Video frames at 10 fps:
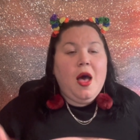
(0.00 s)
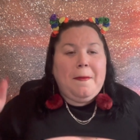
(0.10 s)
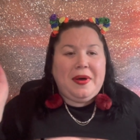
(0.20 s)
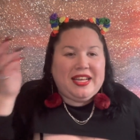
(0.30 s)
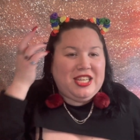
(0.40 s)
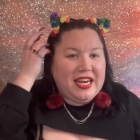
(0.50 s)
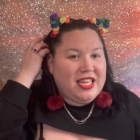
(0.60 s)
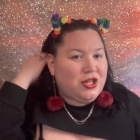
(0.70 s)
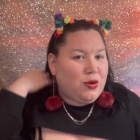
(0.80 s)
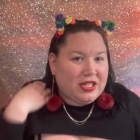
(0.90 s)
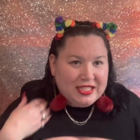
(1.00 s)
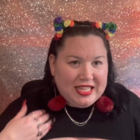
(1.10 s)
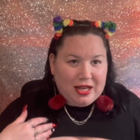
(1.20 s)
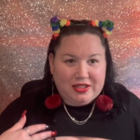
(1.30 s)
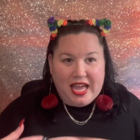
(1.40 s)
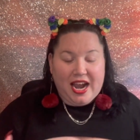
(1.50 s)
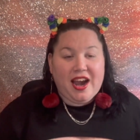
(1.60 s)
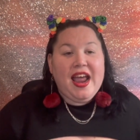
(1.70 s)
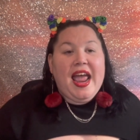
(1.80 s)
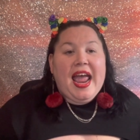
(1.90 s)
but try to get your questions out there,
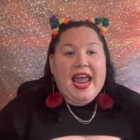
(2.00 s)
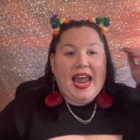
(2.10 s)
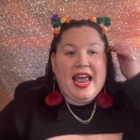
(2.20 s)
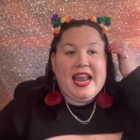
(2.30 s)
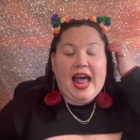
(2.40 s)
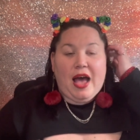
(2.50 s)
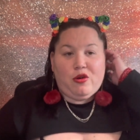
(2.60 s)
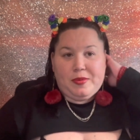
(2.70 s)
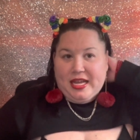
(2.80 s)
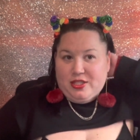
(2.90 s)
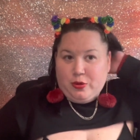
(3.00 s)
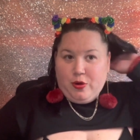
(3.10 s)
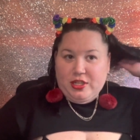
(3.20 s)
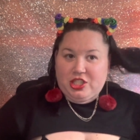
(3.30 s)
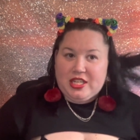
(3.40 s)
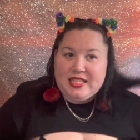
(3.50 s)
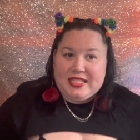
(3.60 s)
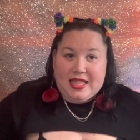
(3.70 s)
and I will be answering questions.